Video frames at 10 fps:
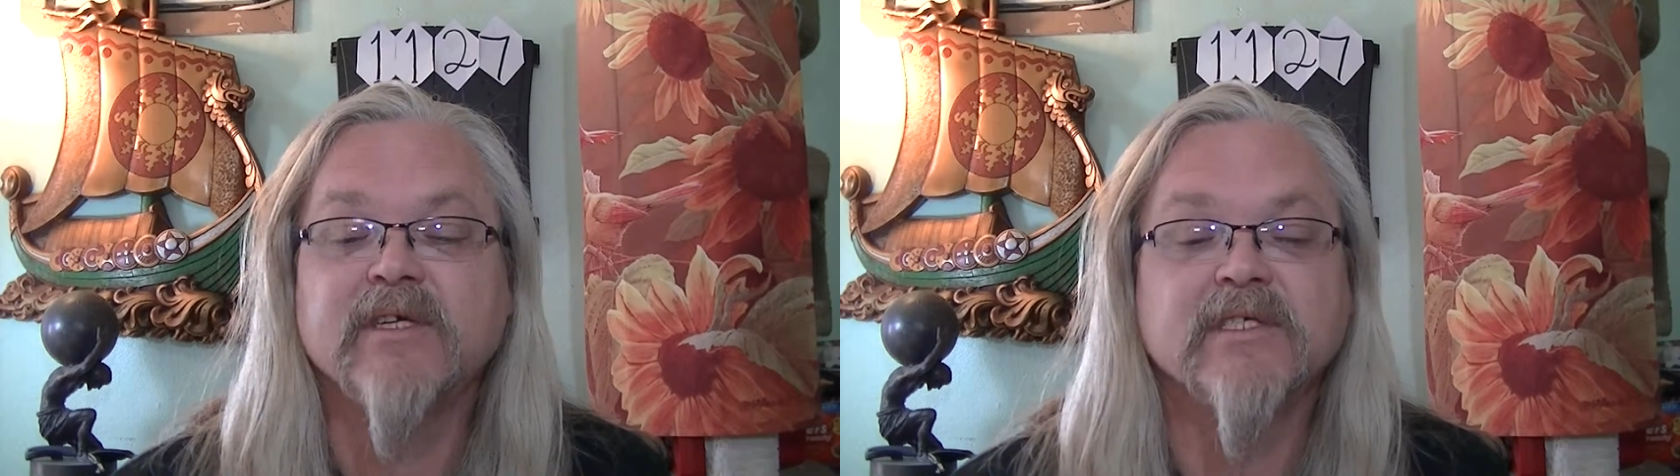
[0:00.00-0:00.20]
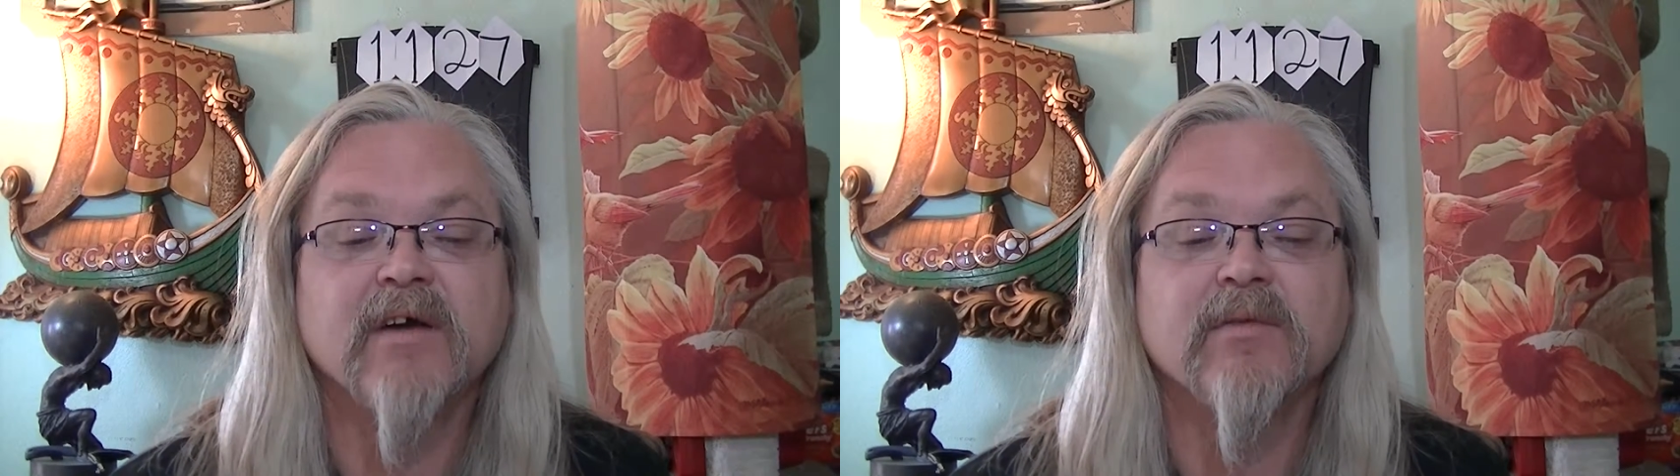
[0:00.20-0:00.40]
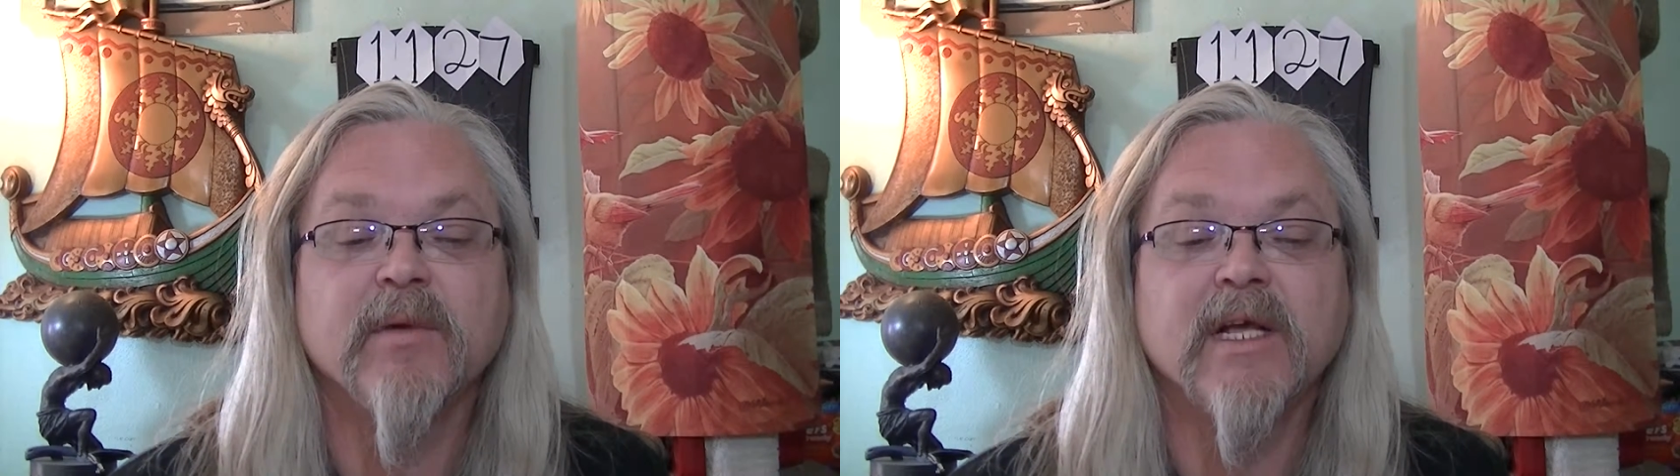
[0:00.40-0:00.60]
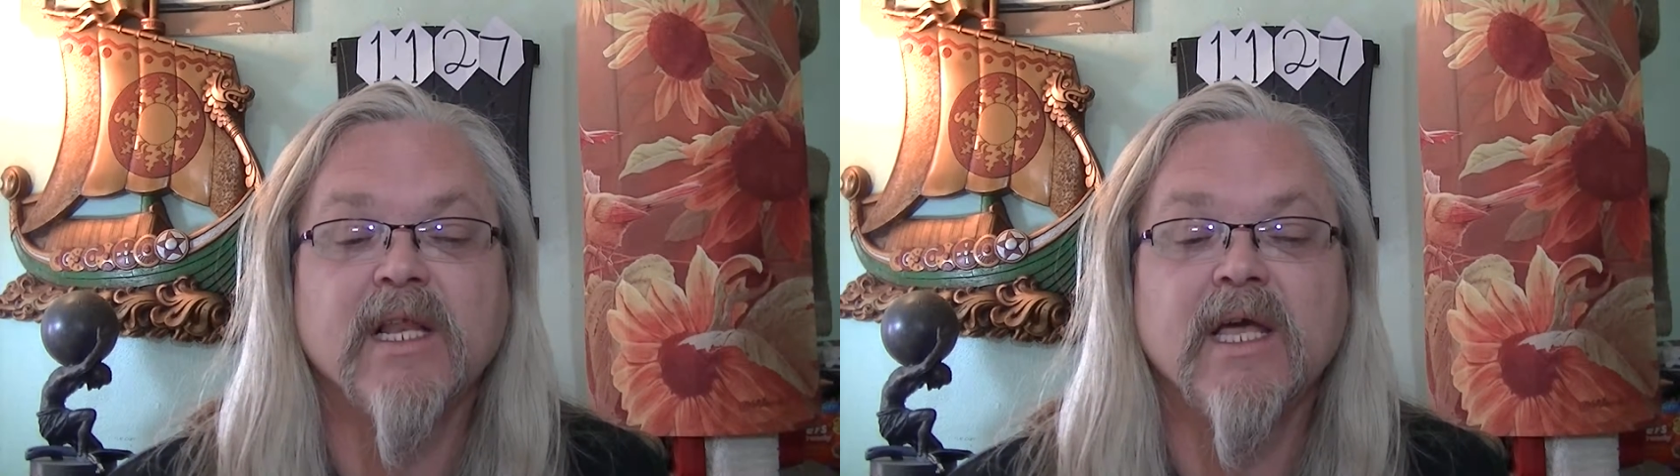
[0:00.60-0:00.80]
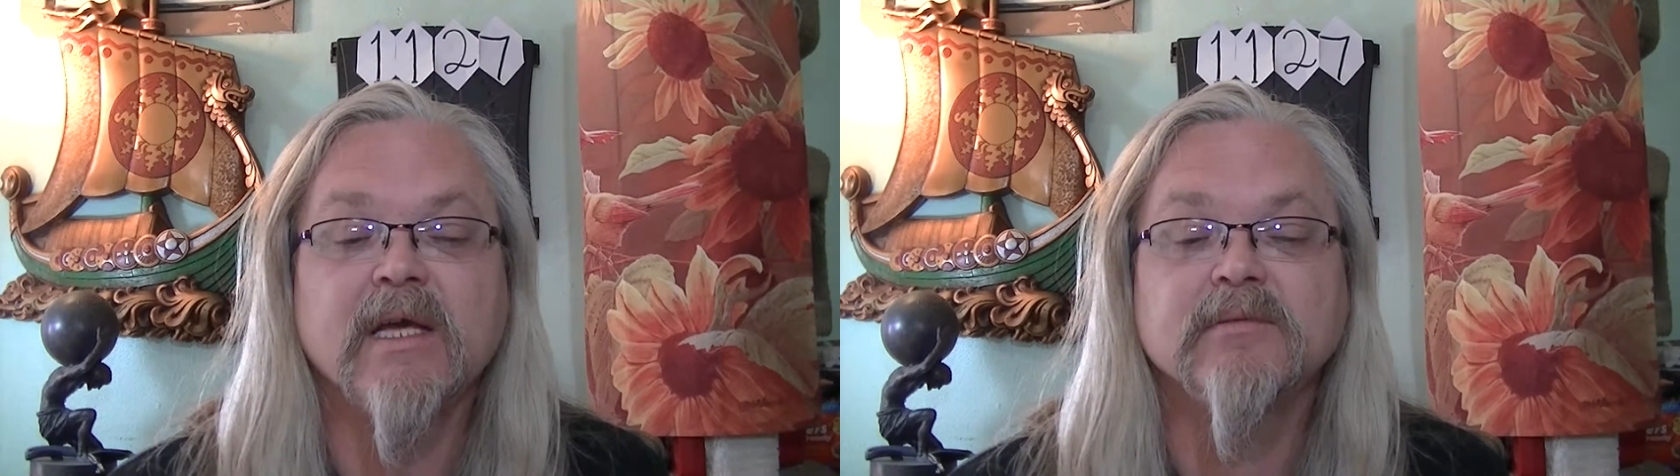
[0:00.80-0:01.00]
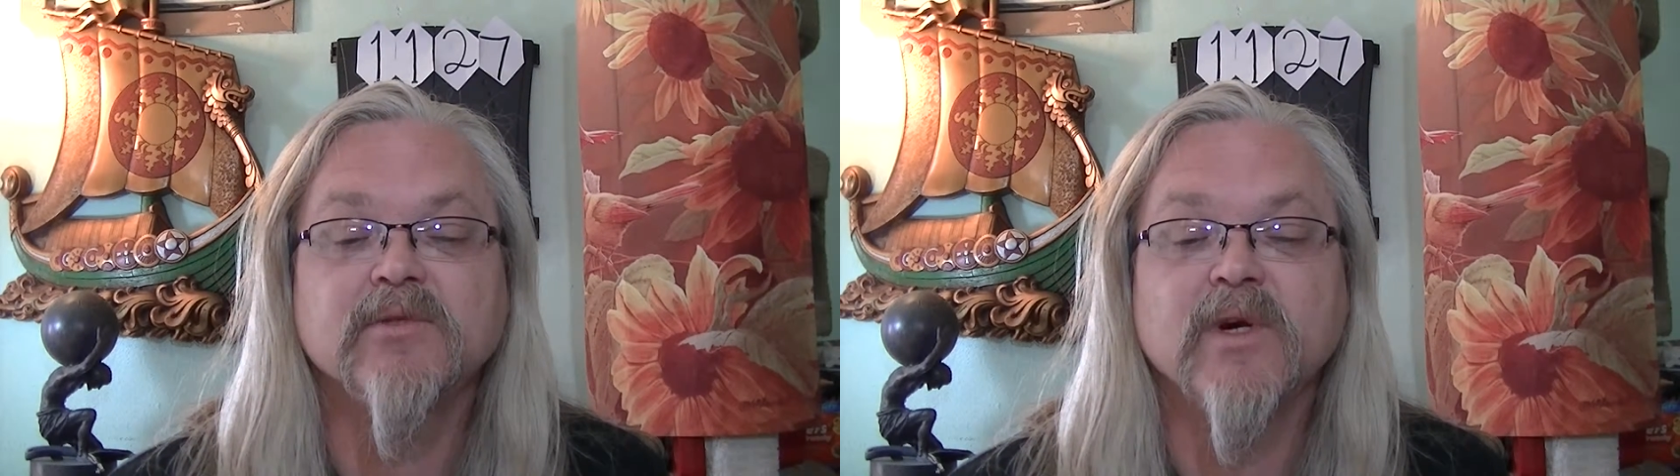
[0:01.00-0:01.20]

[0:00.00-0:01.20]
as government claims.